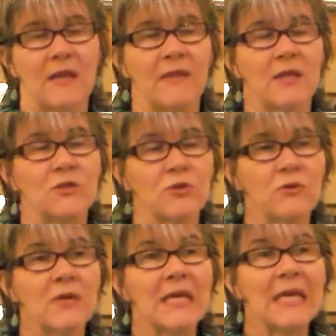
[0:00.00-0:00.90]
And there are
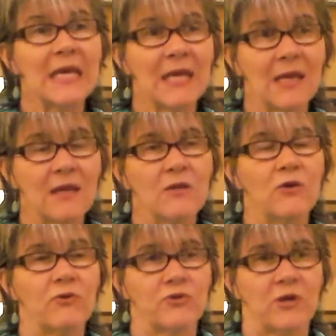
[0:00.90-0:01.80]
two key
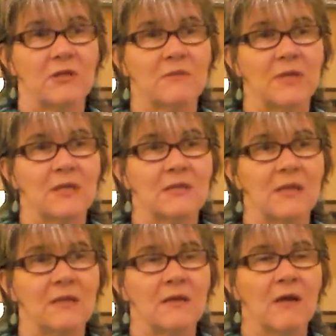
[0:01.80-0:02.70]
neurotransmitters
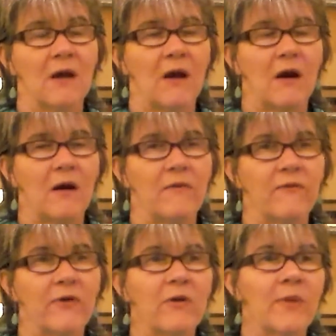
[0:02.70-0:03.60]
that are
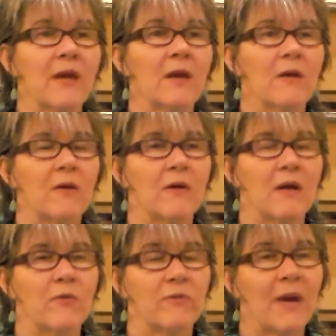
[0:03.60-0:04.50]
very big
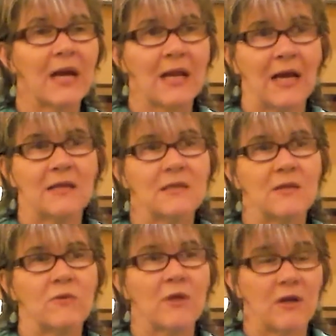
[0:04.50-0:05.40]
with my clients
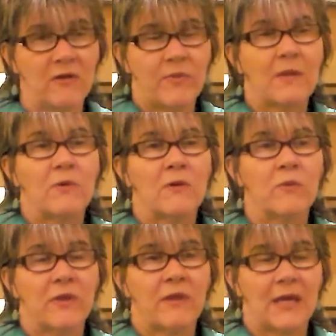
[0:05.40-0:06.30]
and with a lot of people
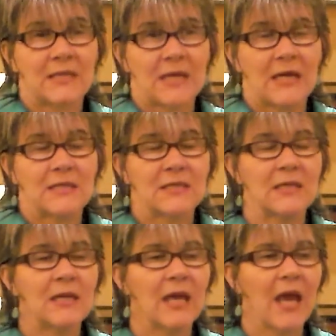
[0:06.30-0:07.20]
with anxiety.